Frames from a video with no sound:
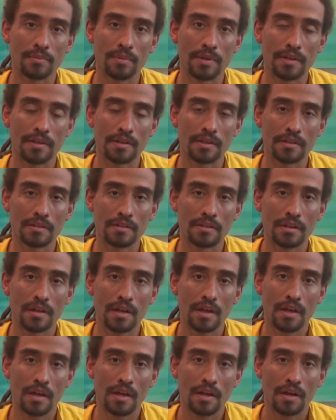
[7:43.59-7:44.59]
weekend,
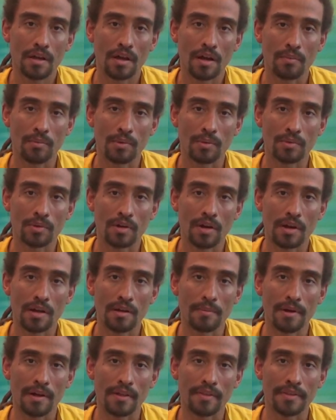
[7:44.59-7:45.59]
and we were talking
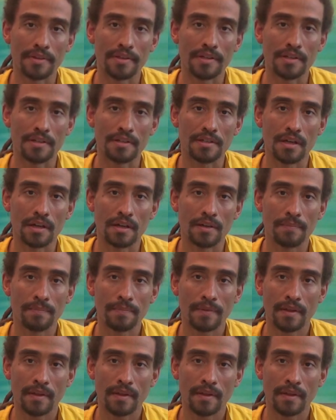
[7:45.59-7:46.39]
about the Gita.